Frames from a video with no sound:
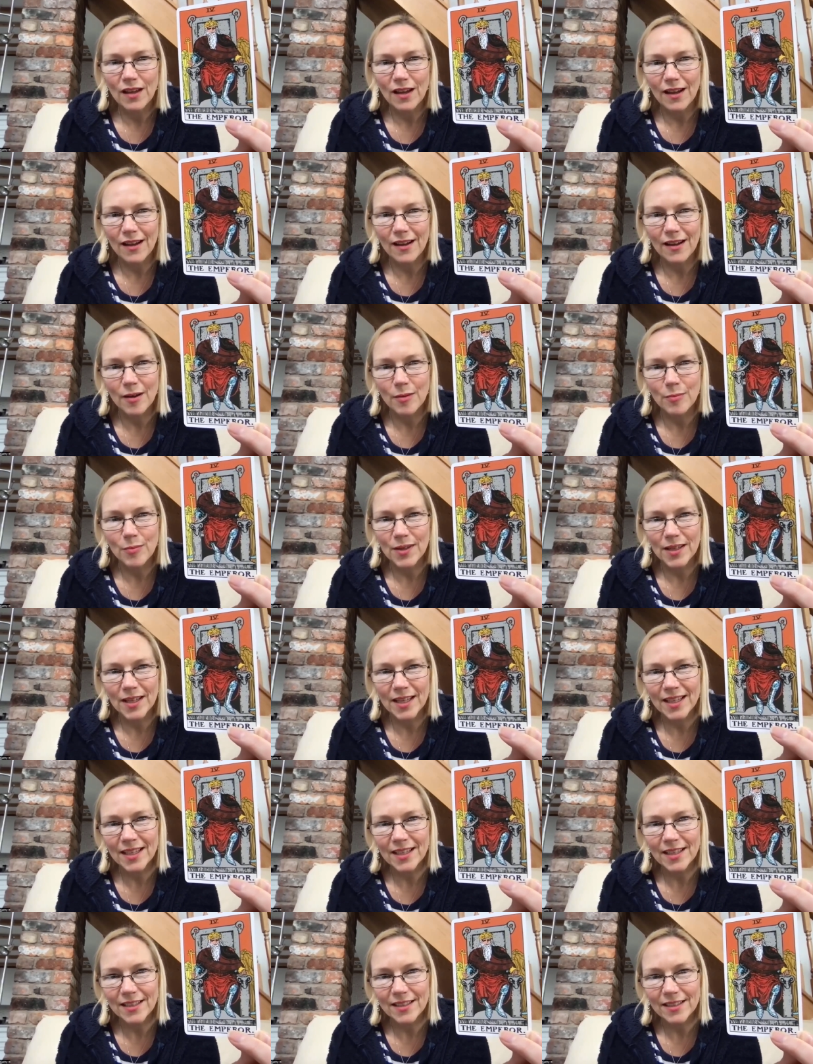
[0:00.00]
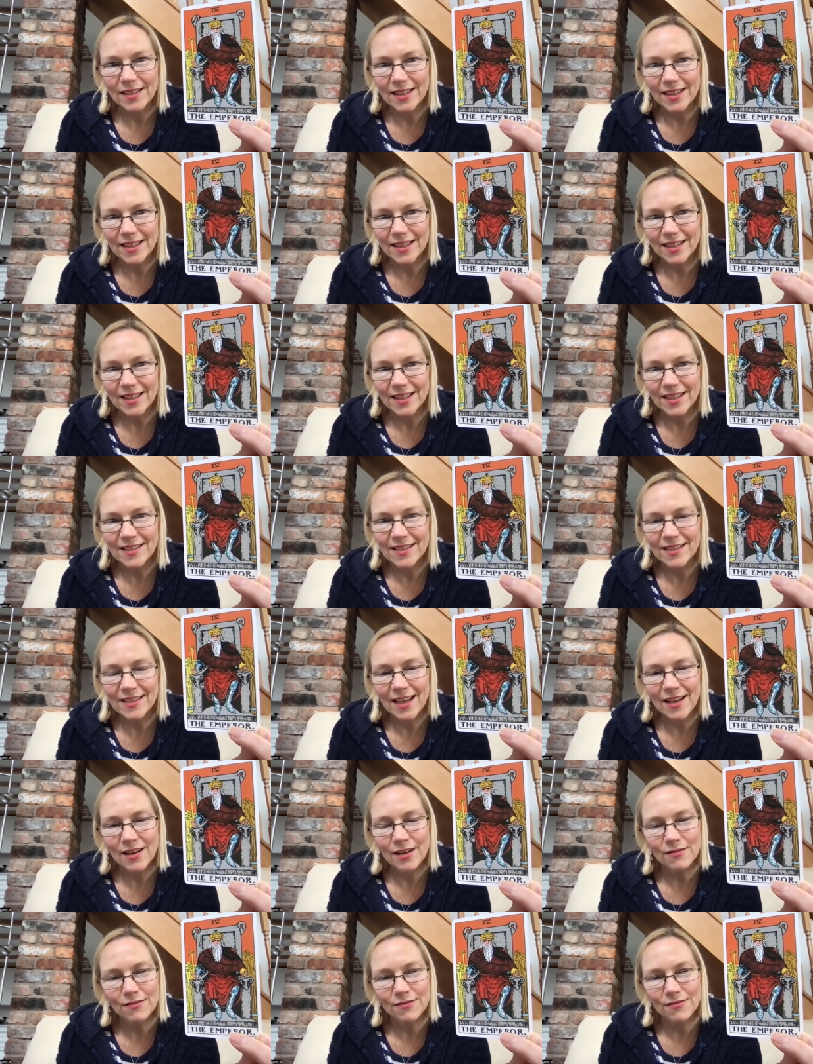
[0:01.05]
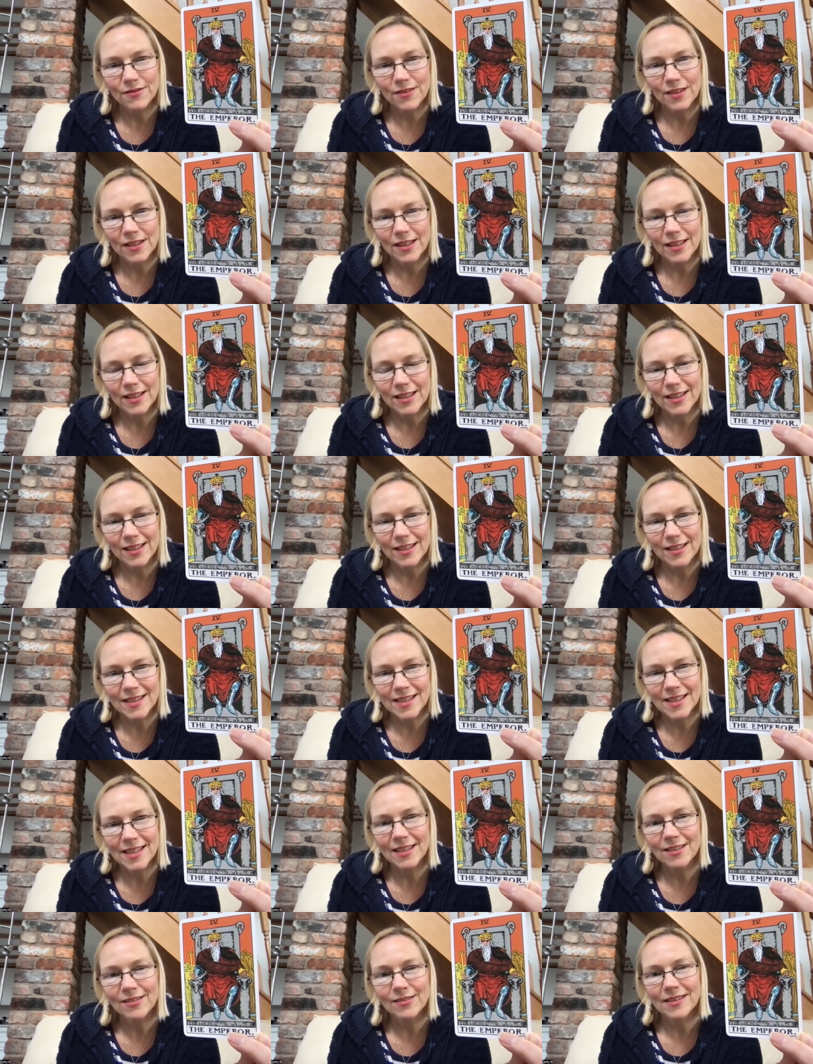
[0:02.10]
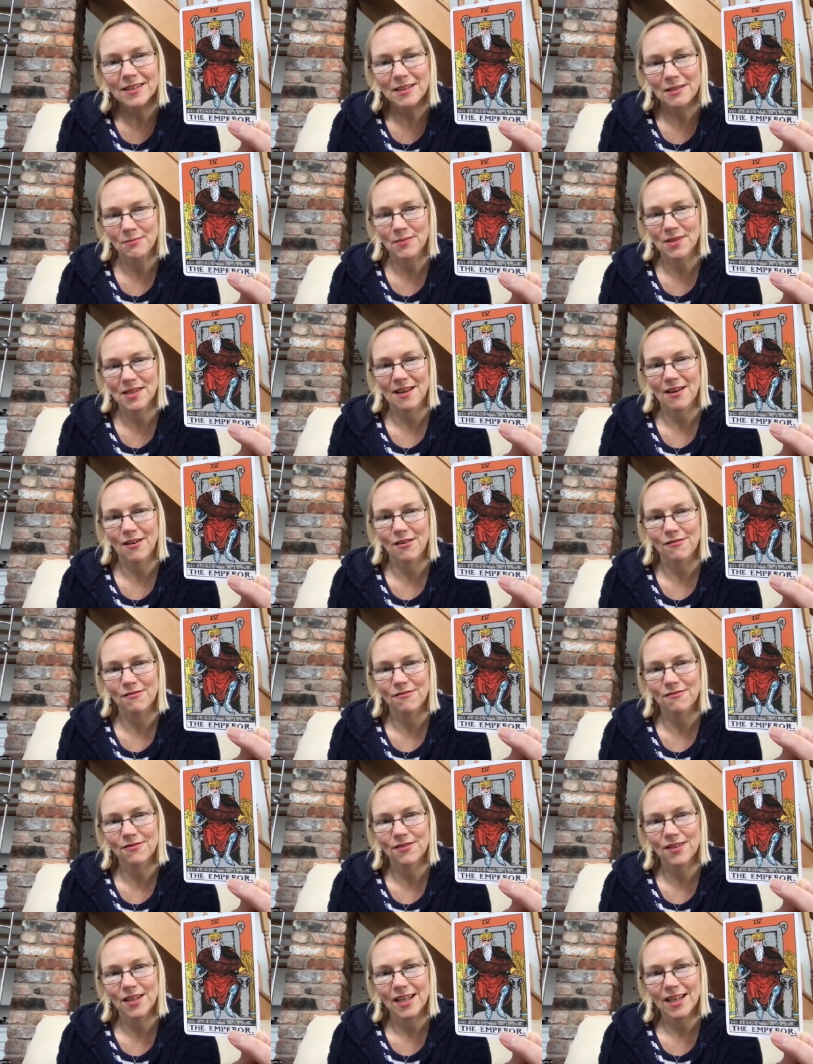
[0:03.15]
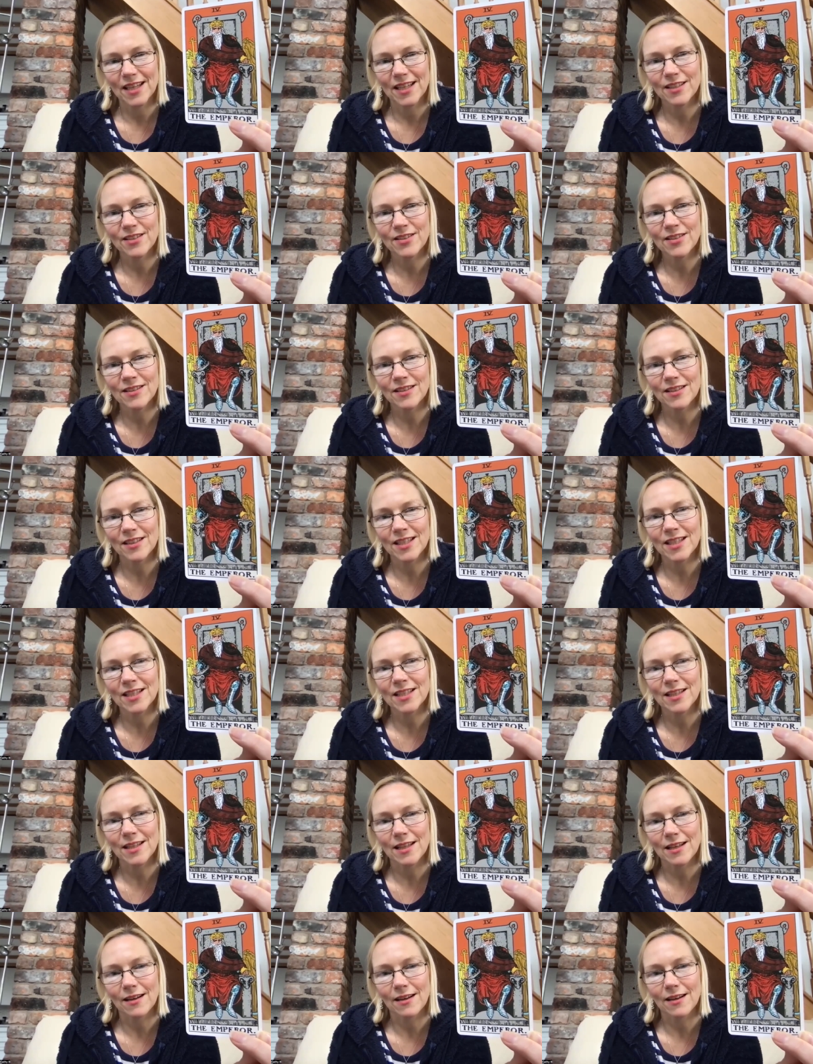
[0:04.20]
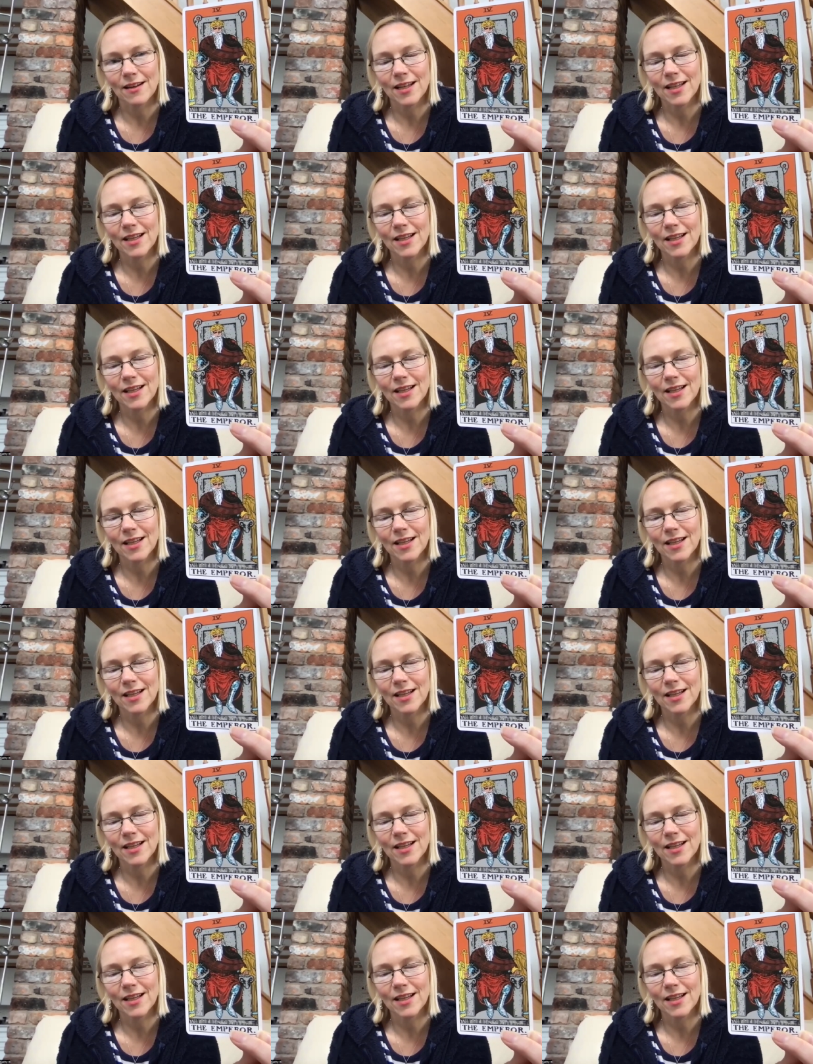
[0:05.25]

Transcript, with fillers: but he's kind of steeled himself. He doesn't need that.